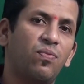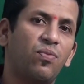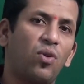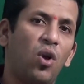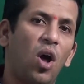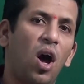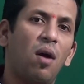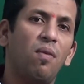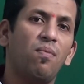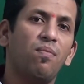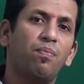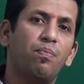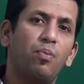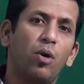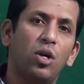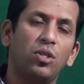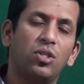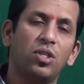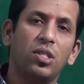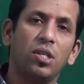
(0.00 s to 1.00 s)
from
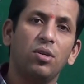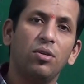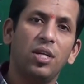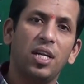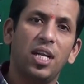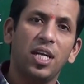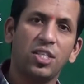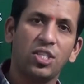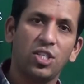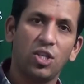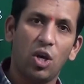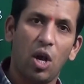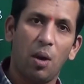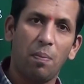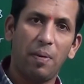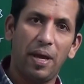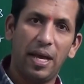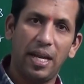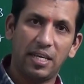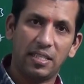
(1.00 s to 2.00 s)
positive direction
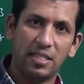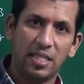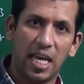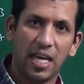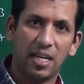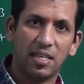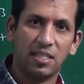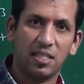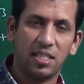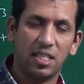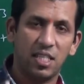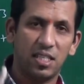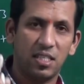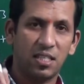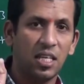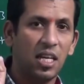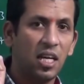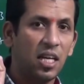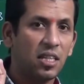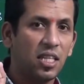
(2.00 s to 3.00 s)
of
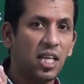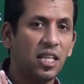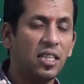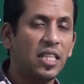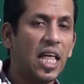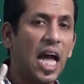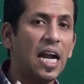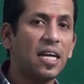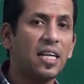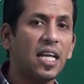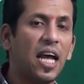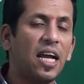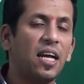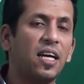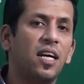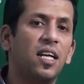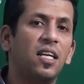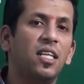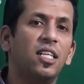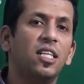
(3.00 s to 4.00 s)
x-axis, then that
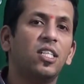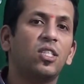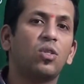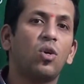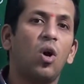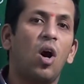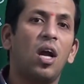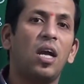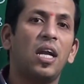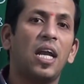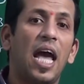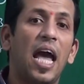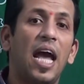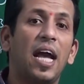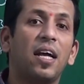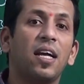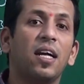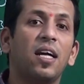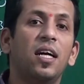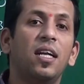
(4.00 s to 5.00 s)
angle is called
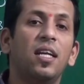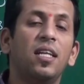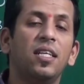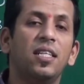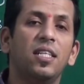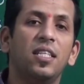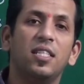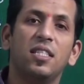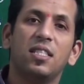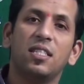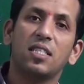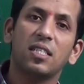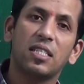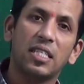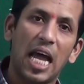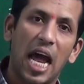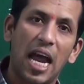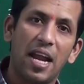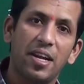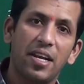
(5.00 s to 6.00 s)
angle in
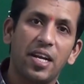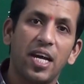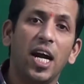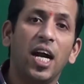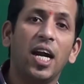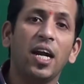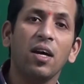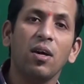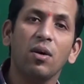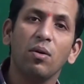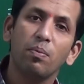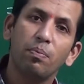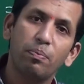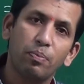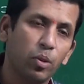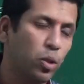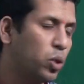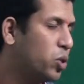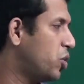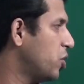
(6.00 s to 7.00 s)
standard
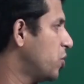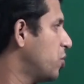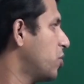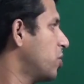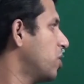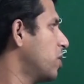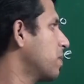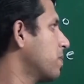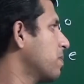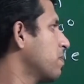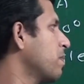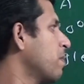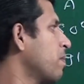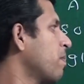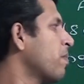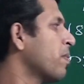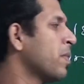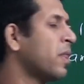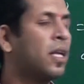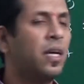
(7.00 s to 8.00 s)
position.
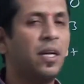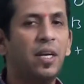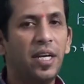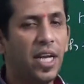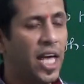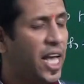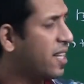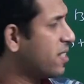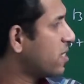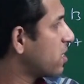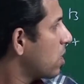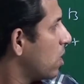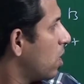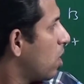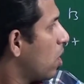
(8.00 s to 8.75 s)
Next,